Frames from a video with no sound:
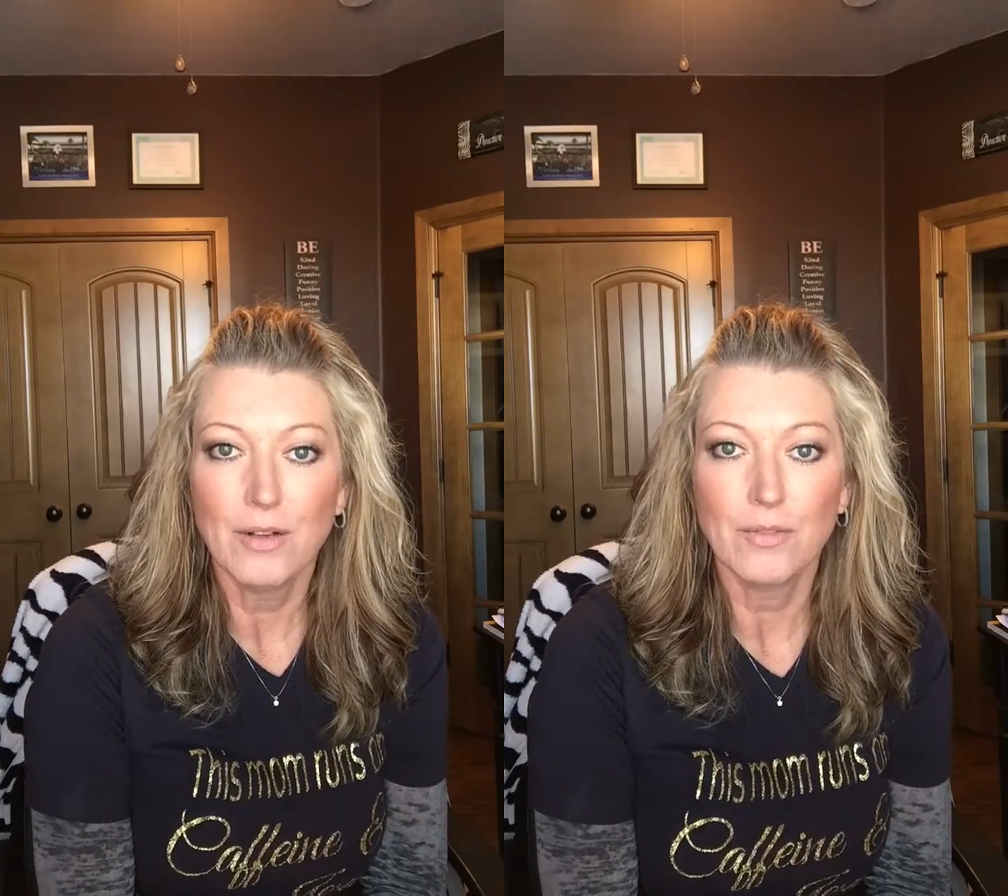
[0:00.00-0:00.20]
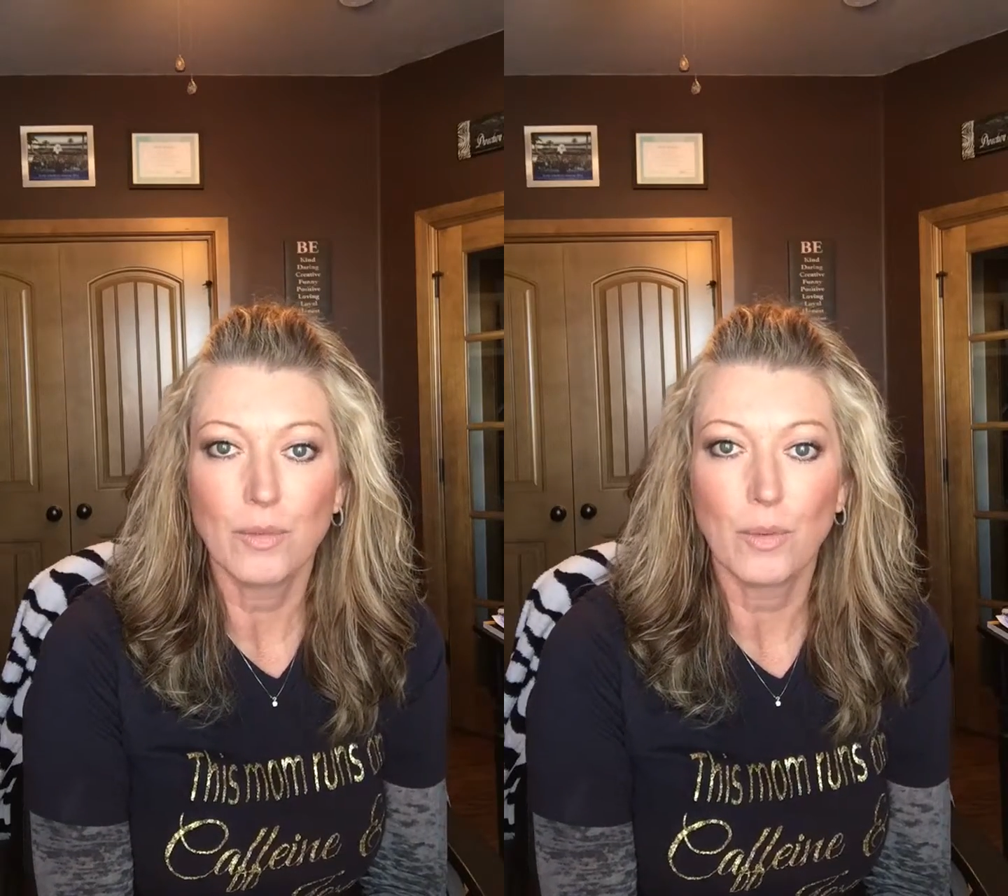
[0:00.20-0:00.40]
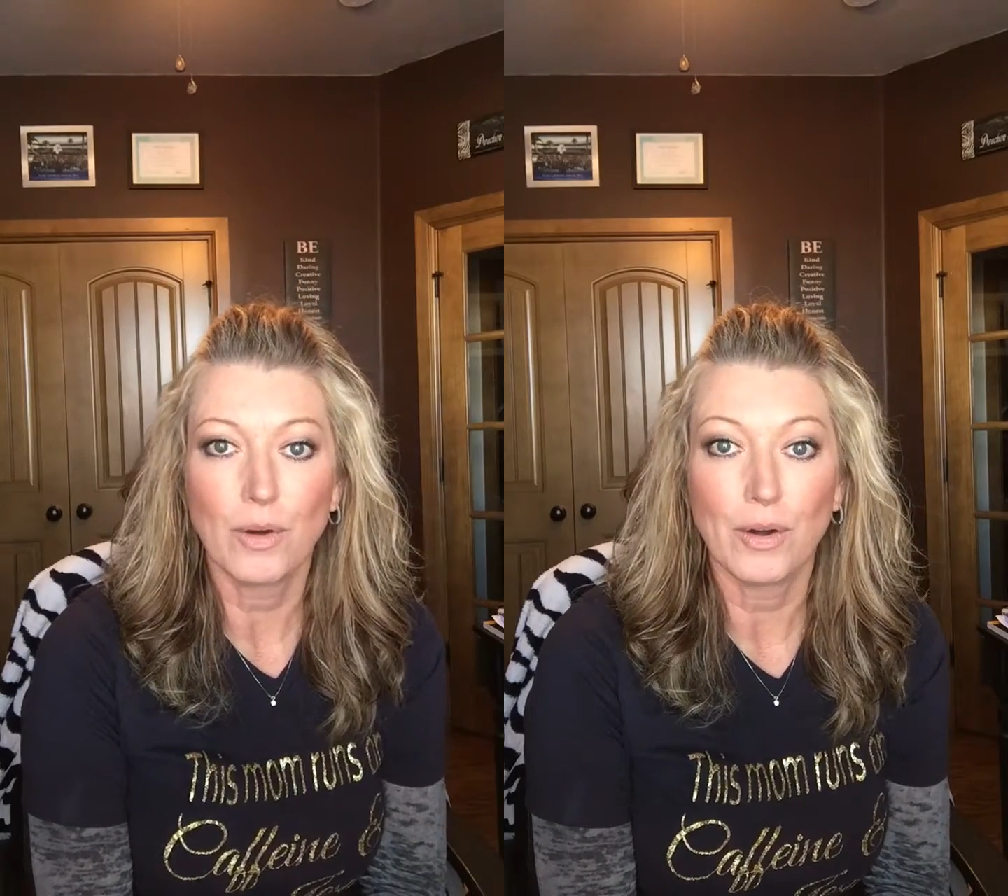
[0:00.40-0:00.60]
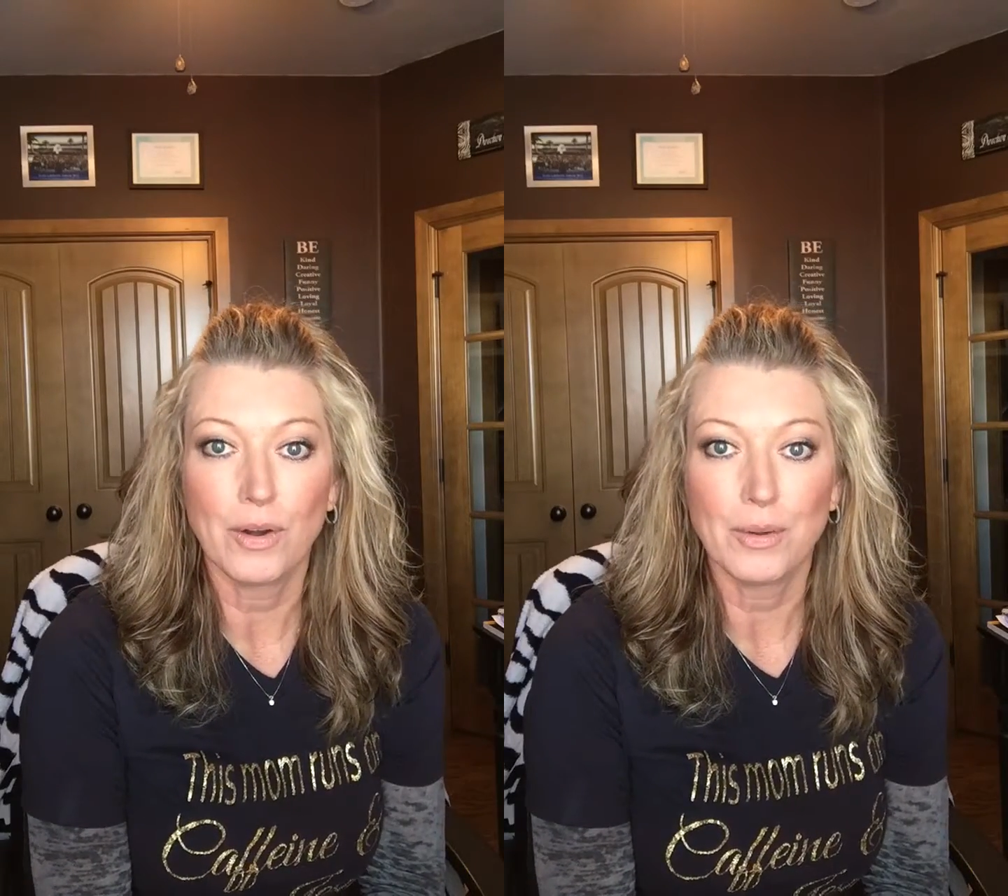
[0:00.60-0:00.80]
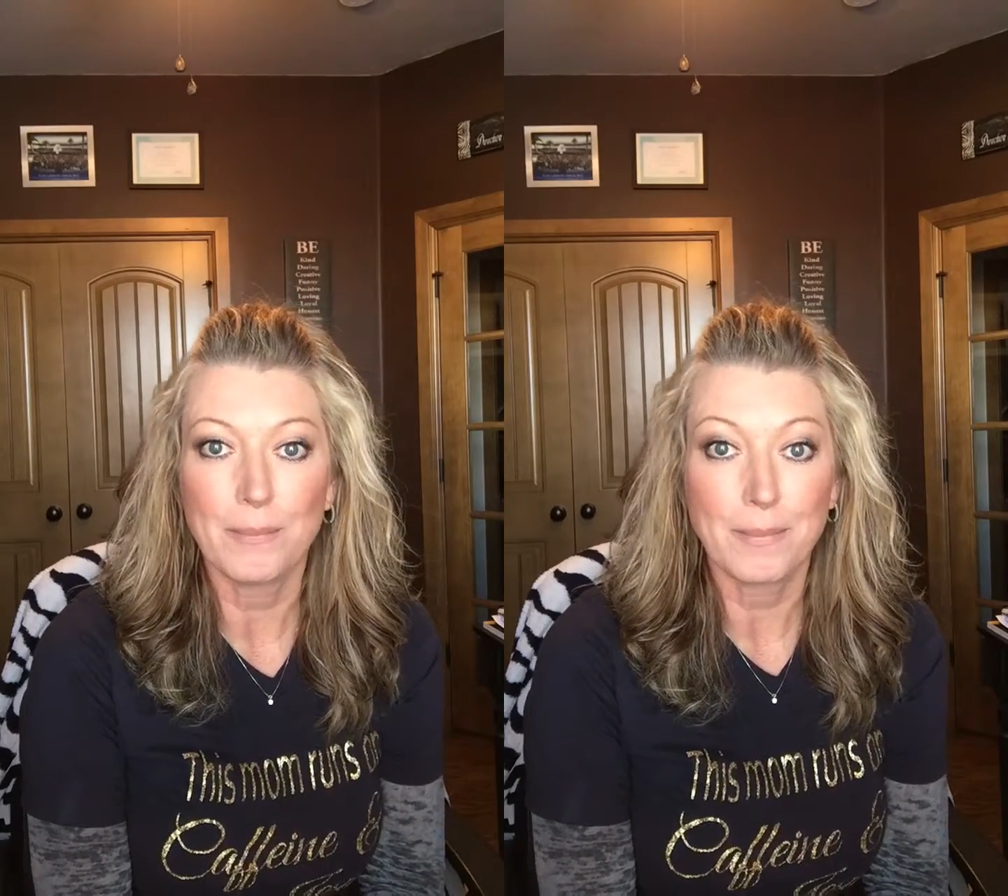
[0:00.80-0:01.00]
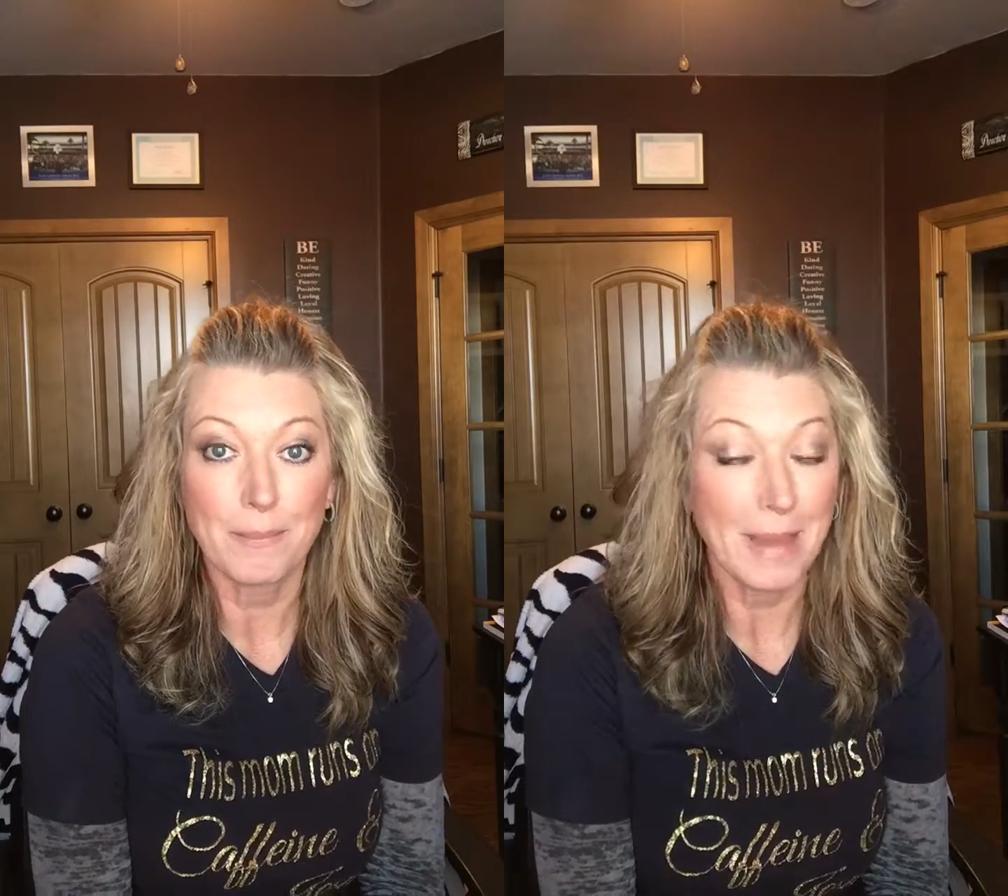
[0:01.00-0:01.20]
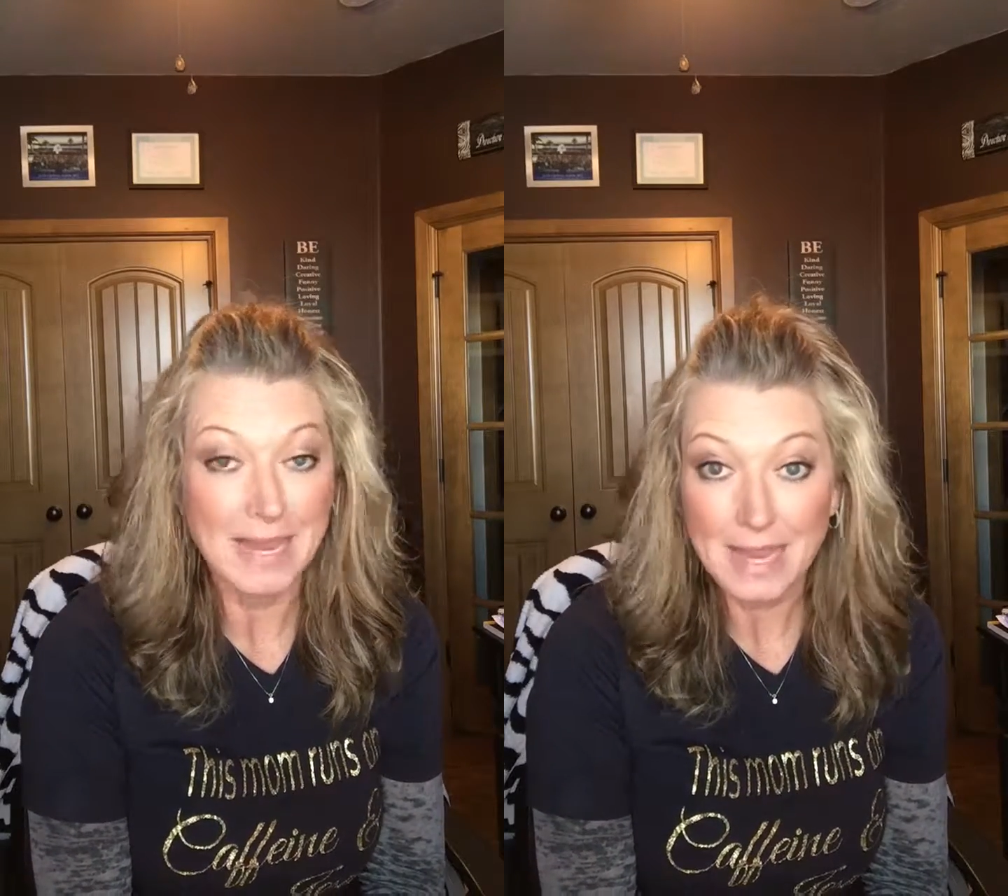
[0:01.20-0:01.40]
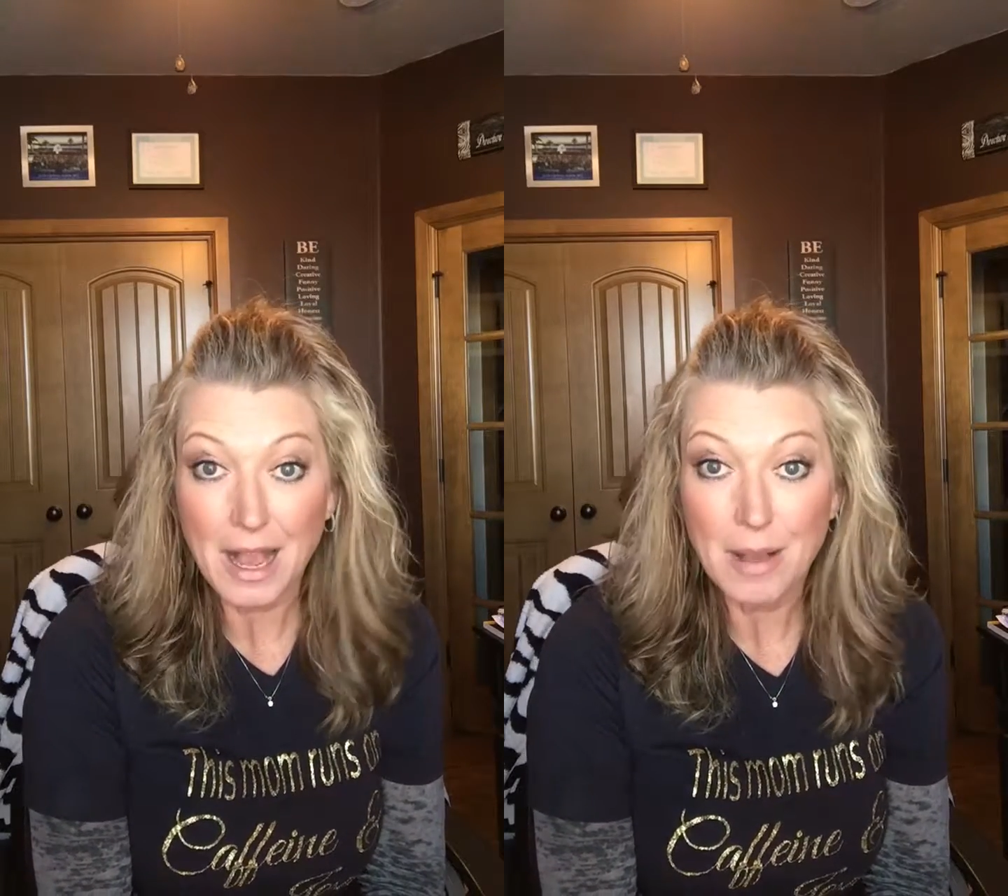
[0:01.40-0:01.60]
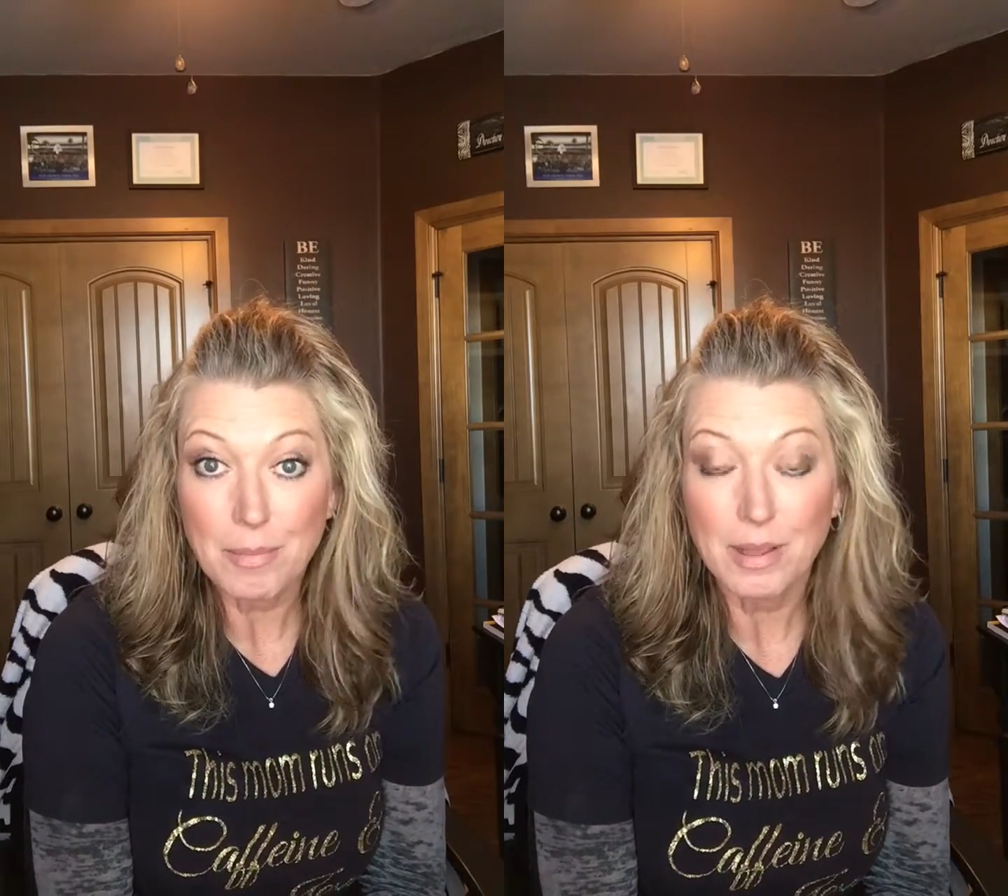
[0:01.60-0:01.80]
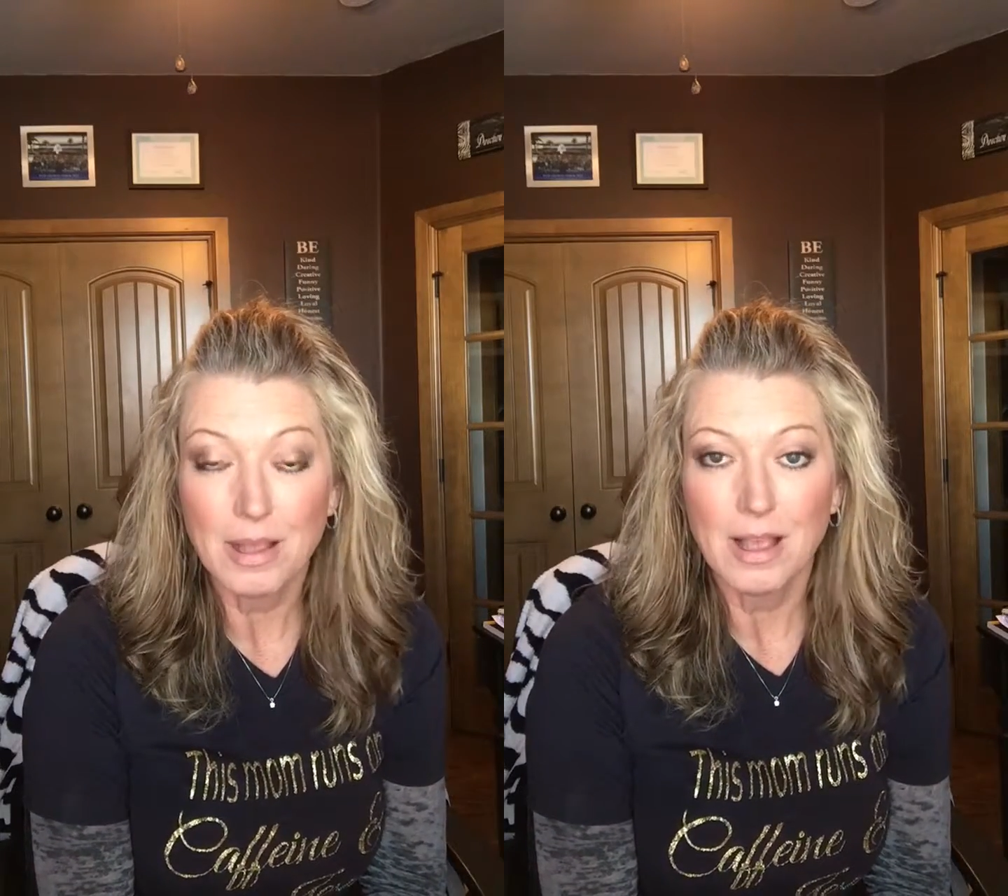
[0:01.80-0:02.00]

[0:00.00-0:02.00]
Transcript: for makeup,